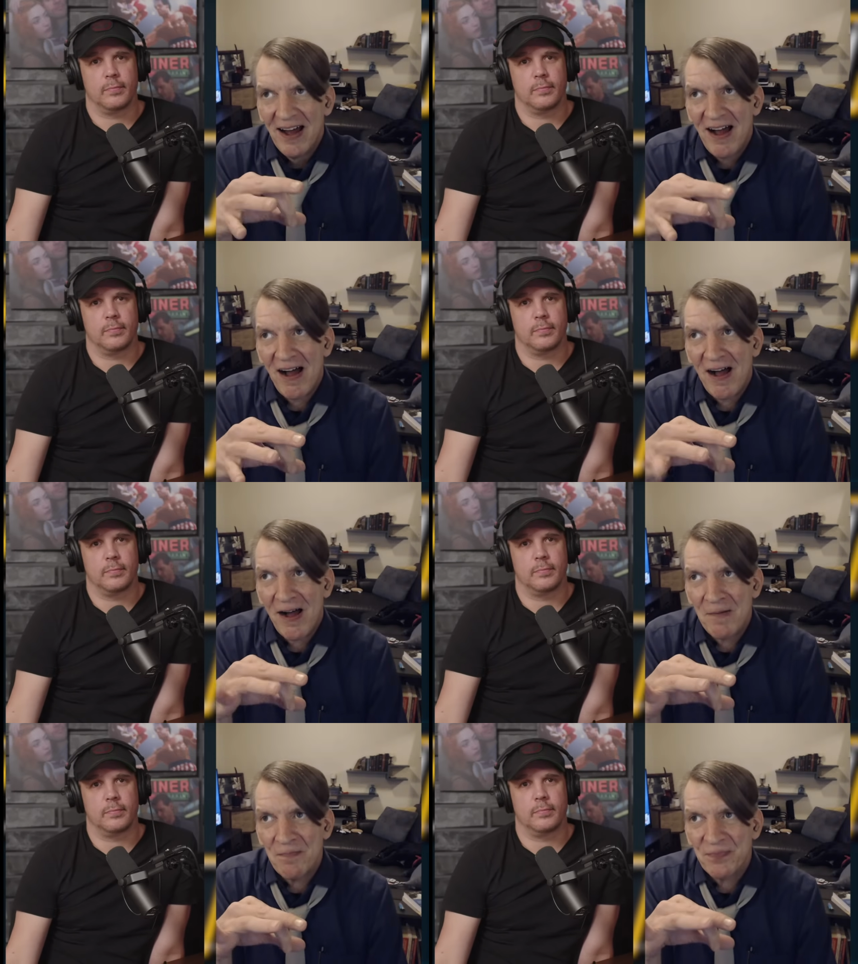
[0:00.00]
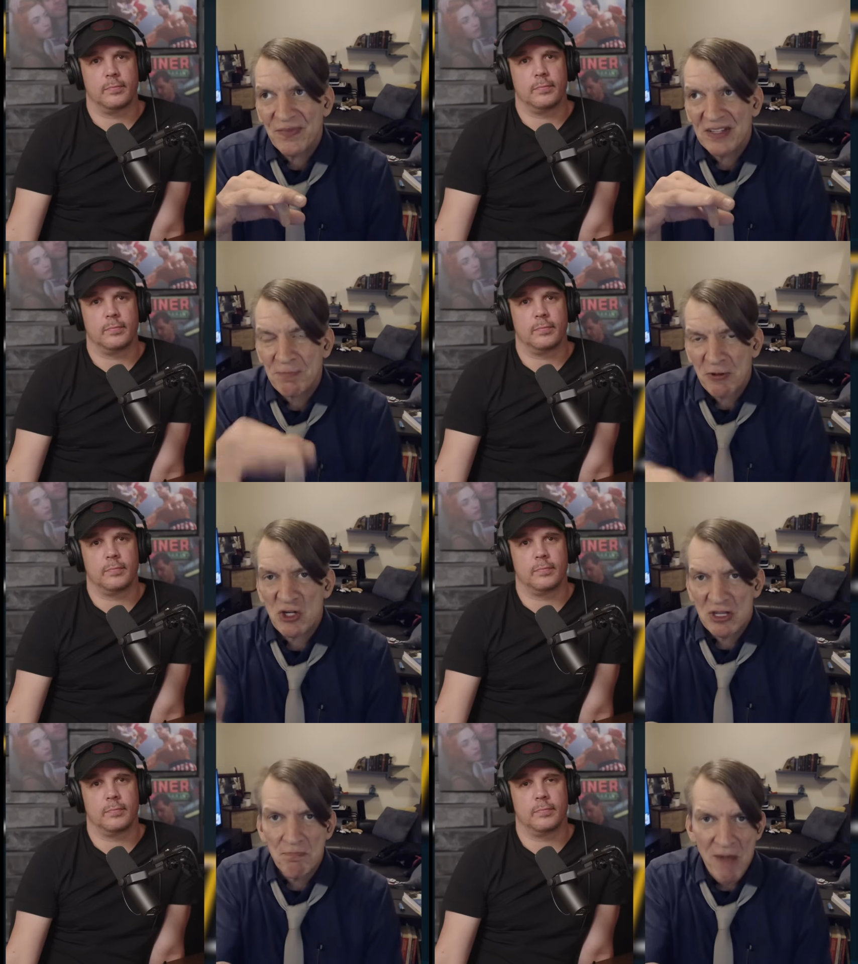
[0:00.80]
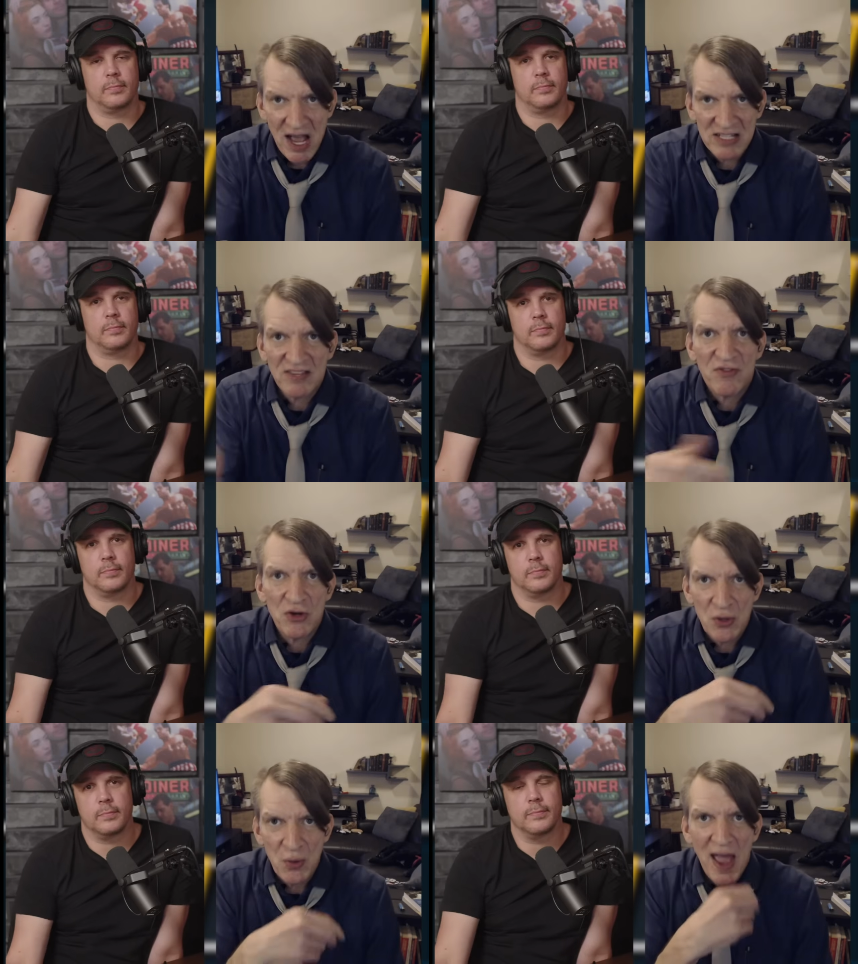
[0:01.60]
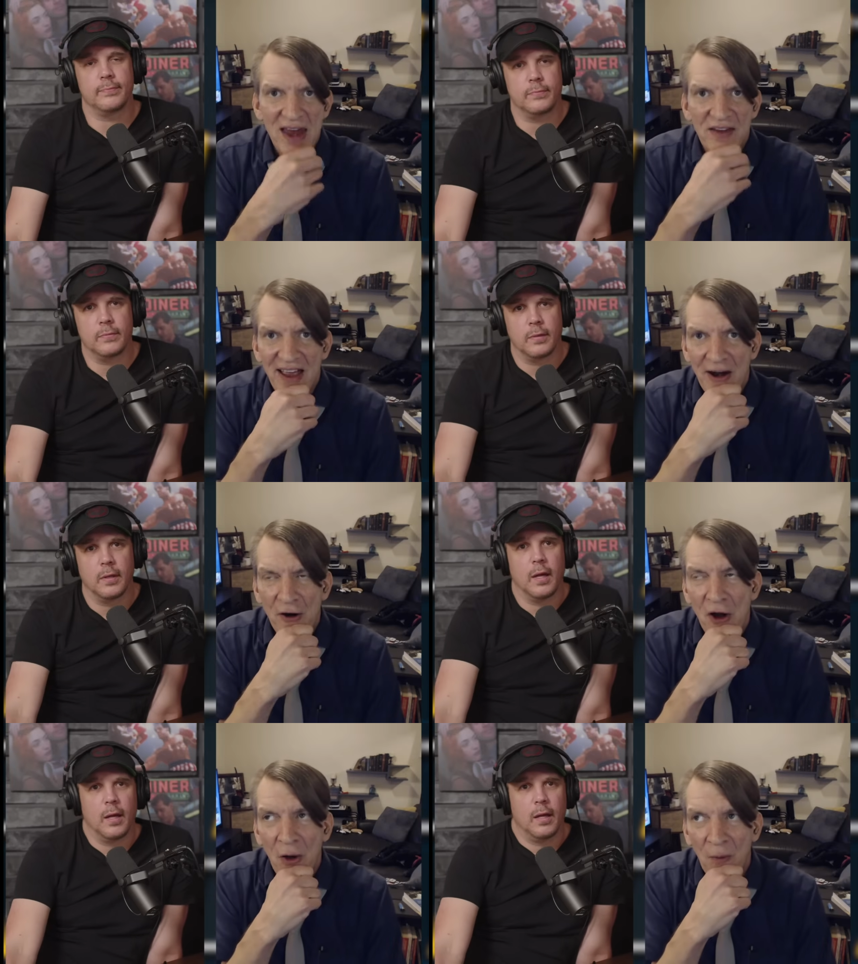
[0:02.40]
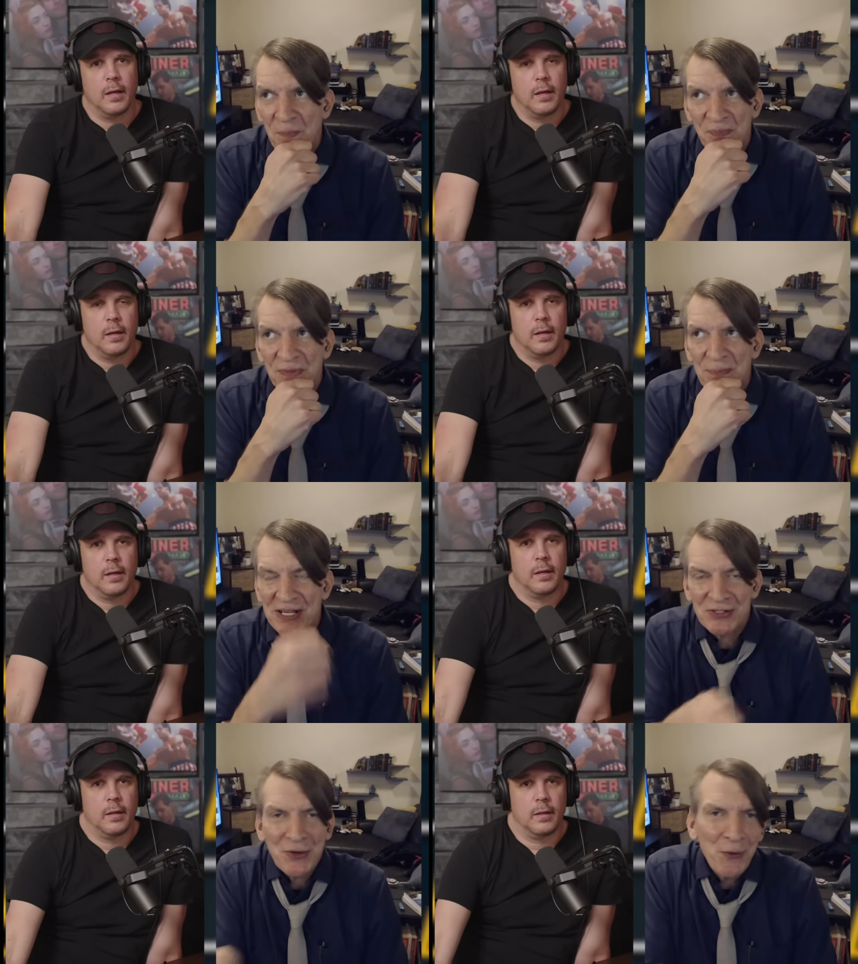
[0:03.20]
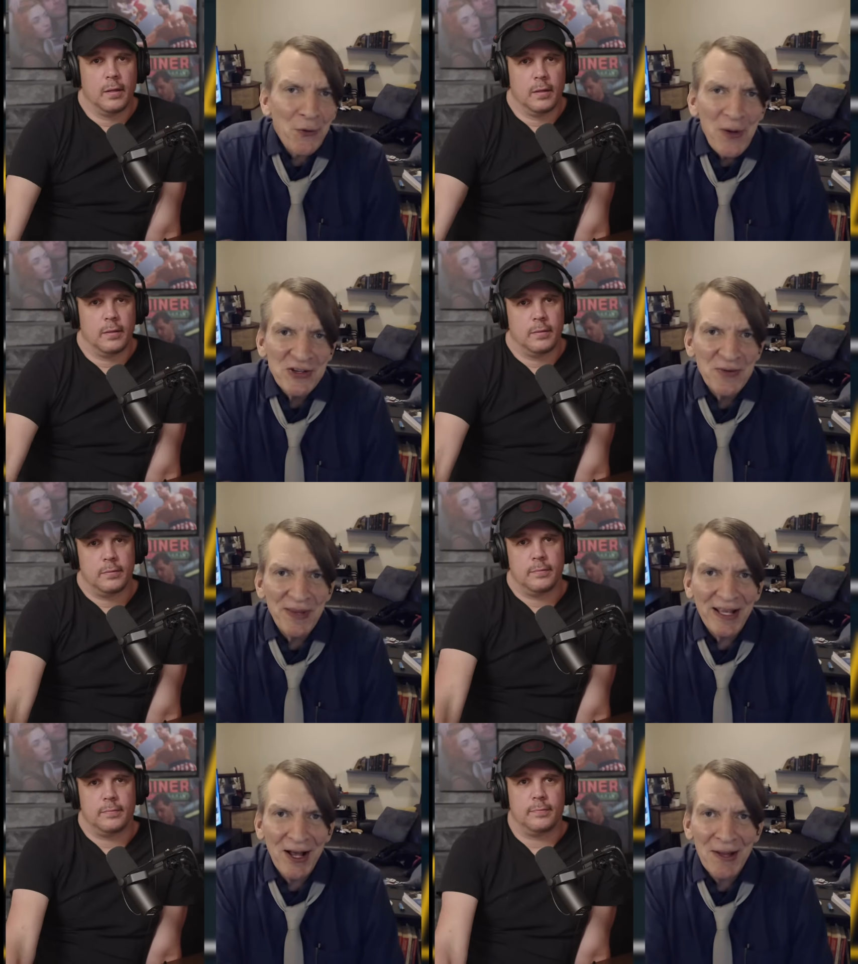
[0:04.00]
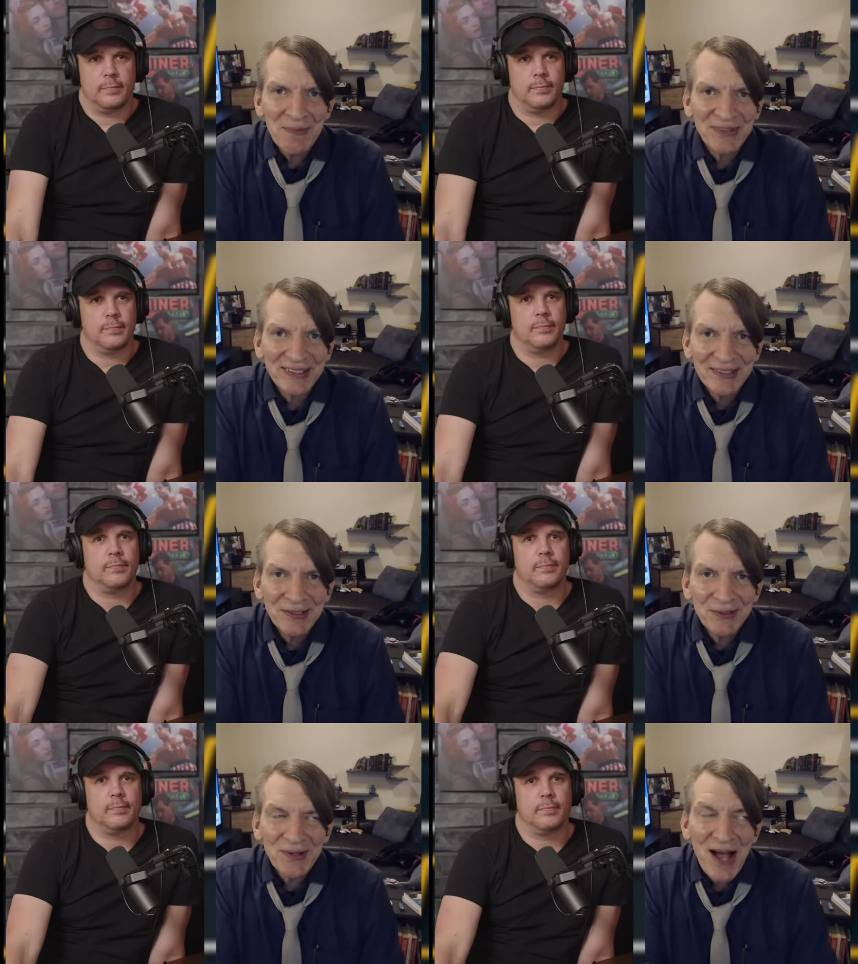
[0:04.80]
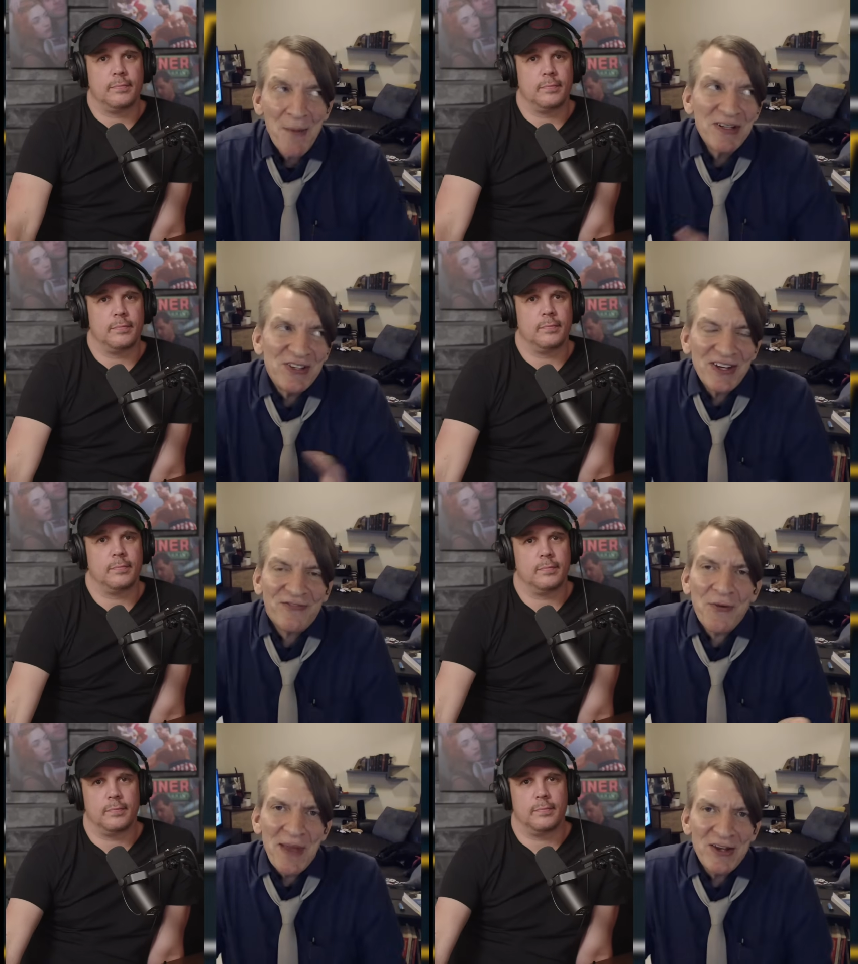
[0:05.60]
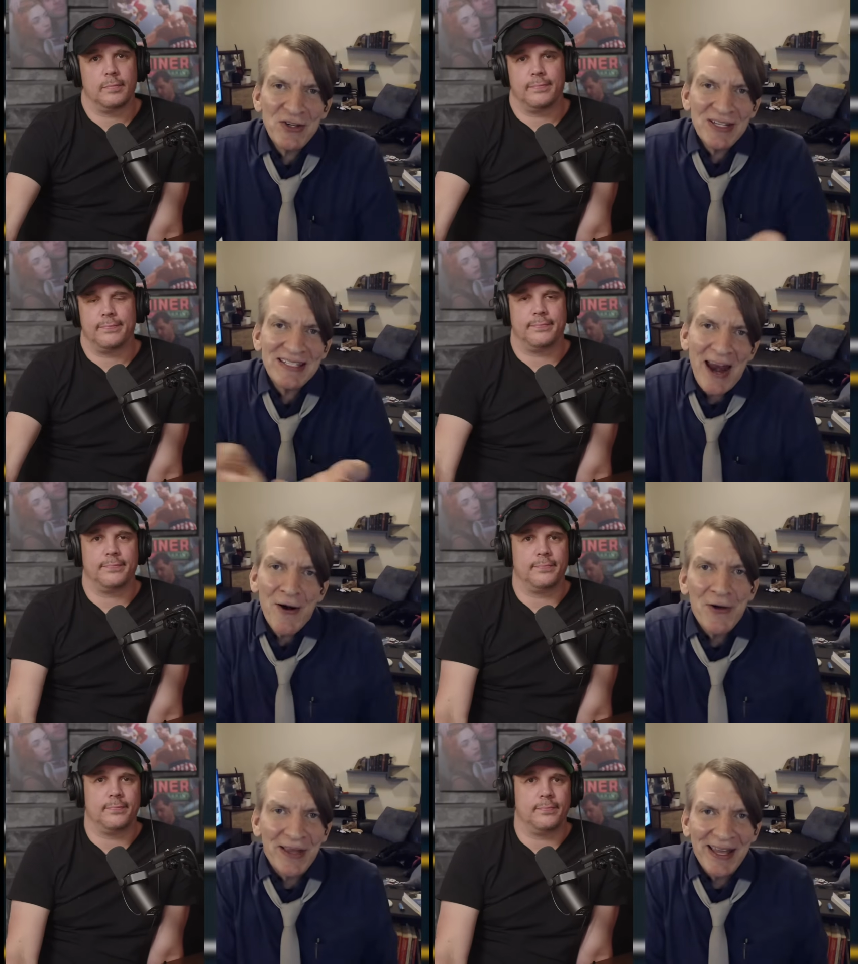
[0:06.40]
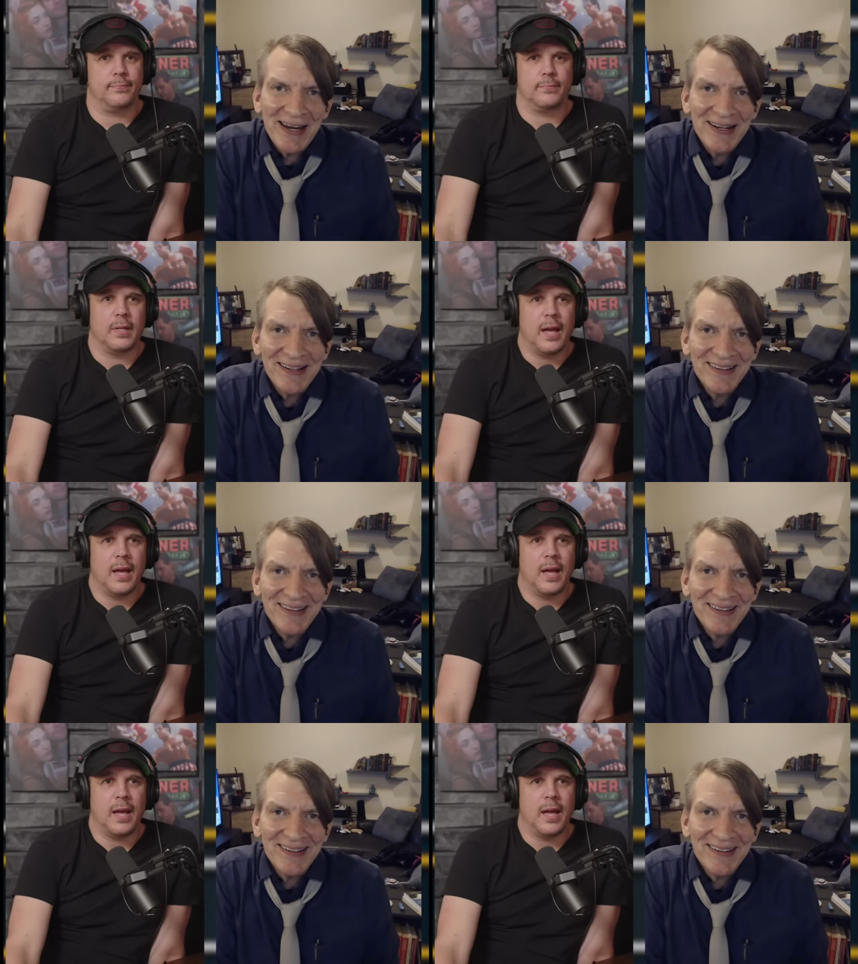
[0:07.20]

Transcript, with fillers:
Speaker 1: um, especially the minds of the new head of AARO, because the whole question becomes how much information does AARO get? I